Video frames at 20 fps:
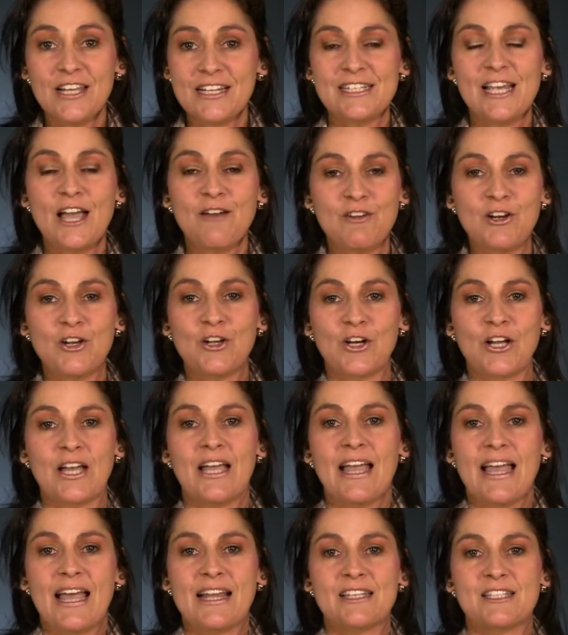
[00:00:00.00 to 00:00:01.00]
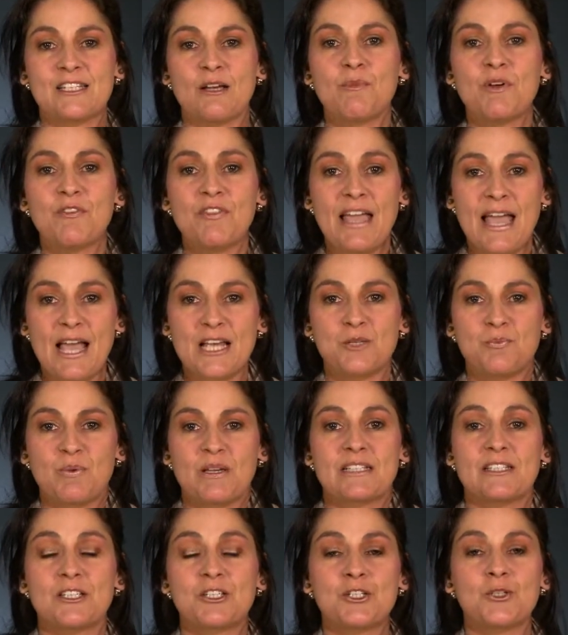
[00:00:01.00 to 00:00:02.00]
let's have a look at some of the
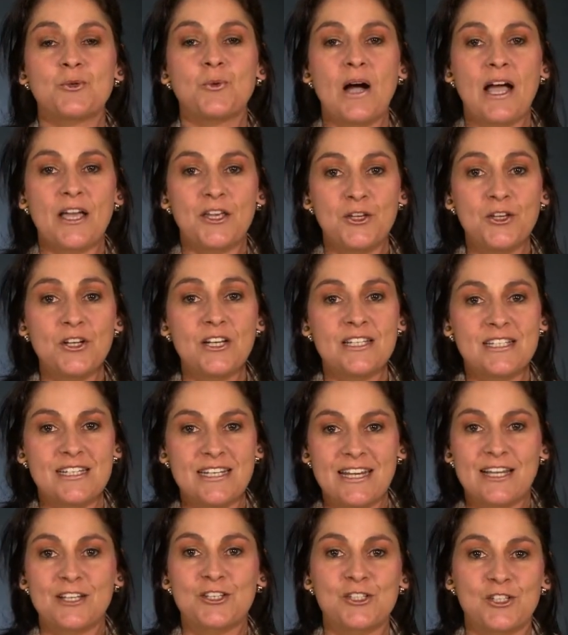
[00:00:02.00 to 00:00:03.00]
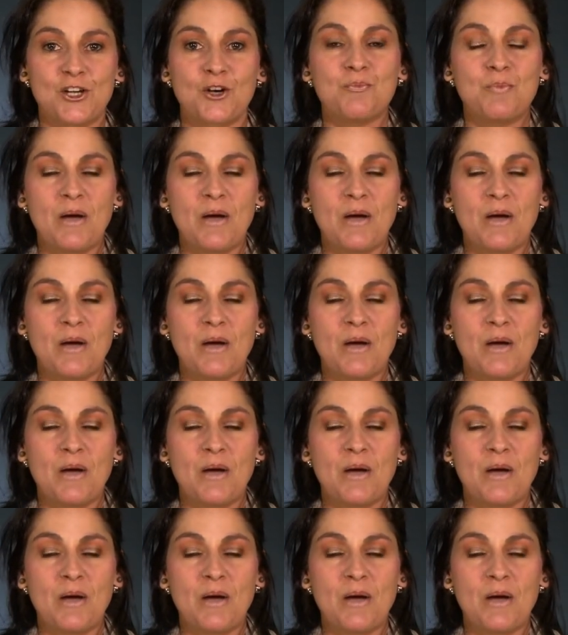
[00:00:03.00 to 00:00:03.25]
aspects as to why unity is so